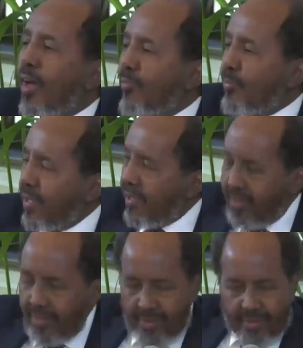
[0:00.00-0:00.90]
have
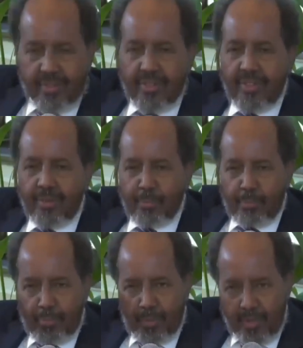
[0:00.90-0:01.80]
been eh,
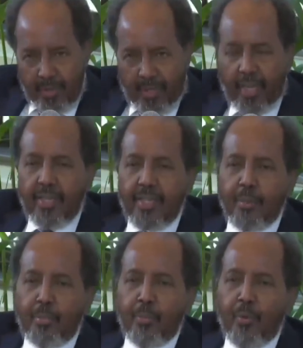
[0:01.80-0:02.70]
telling
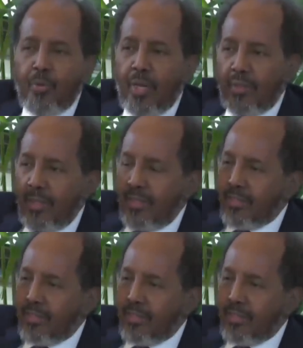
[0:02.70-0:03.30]
the people that